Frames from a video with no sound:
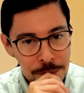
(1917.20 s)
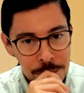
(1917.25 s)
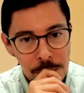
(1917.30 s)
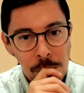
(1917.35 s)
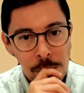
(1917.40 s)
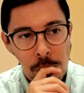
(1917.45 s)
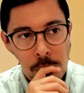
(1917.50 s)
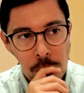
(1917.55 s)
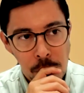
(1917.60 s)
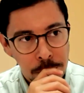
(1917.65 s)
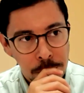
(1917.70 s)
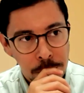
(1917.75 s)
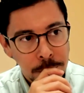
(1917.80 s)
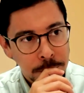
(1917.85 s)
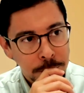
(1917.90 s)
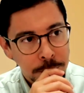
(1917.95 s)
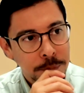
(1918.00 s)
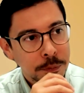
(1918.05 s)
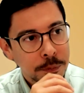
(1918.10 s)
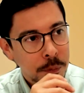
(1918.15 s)
Right.
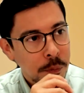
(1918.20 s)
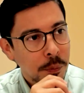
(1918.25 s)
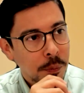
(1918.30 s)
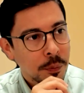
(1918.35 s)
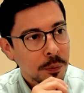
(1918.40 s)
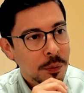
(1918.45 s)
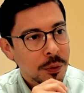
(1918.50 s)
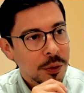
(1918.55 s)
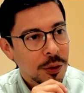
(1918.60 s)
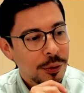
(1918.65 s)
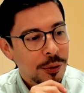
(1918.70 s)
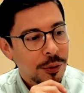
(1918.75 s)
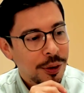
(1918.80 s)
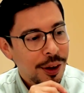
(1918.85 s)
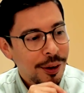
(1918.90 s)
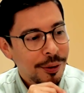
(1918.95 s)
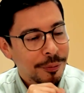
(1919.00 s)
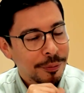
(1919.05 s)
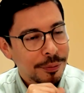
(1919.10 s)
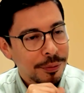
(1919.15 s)

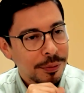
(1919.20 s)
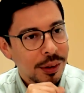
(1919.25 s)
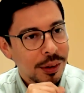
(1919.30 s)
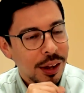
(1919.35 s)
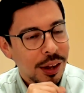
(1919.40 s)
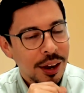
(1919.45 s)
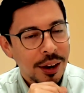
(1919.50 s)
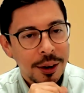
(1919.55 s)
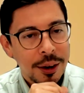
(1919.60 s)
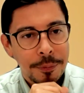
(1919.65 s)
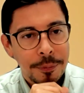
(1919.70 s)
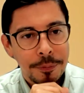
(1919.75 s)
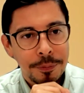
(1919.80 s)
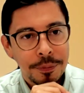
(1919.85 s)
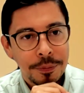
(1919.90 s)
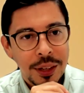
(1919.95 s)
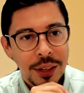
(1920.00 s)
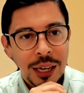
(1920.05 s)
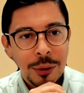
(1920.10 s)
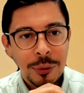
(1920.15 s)
Okay. Um,
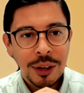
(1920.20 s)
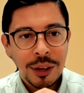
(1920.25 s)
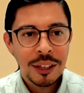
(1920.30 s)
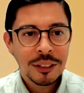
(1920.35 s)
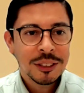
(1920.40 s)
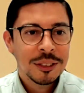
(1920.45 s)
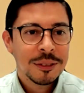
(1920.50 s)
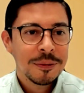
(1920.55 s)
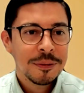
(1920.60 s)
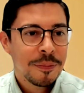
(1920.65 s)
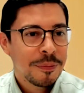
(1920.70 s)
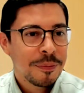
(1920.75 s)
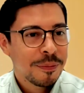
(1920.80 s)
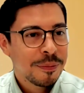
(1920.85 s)
anyone else?